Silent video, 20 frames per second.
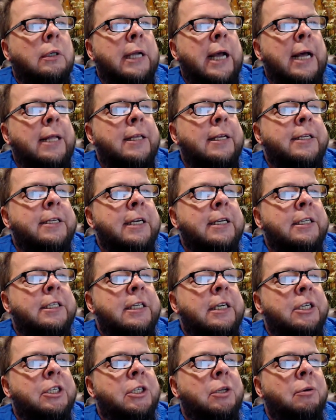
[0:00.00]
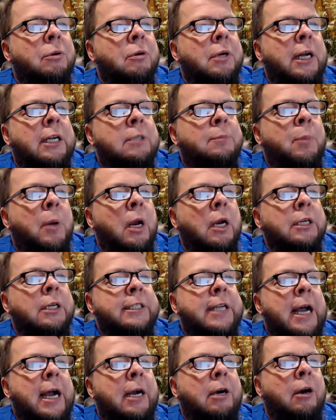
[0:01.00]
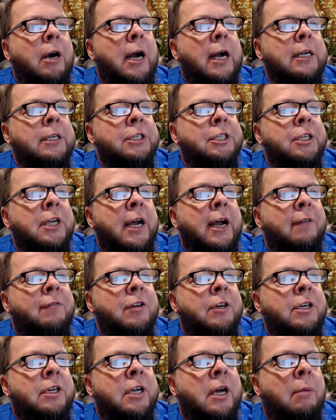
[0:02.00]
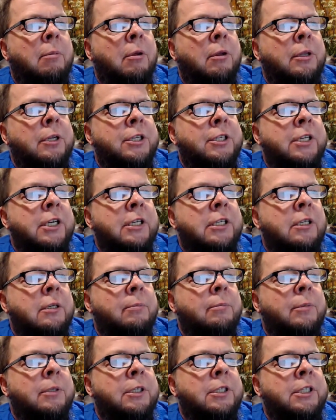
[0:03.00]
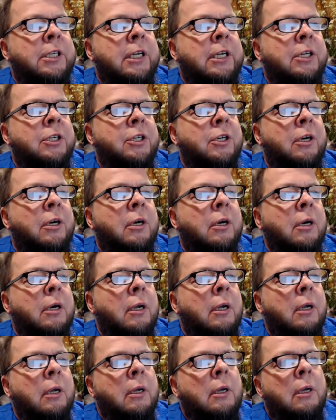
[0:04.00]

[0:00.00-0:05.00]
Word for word: Kathy says, since the root has polysaccharides, do you have to double the system to tincture?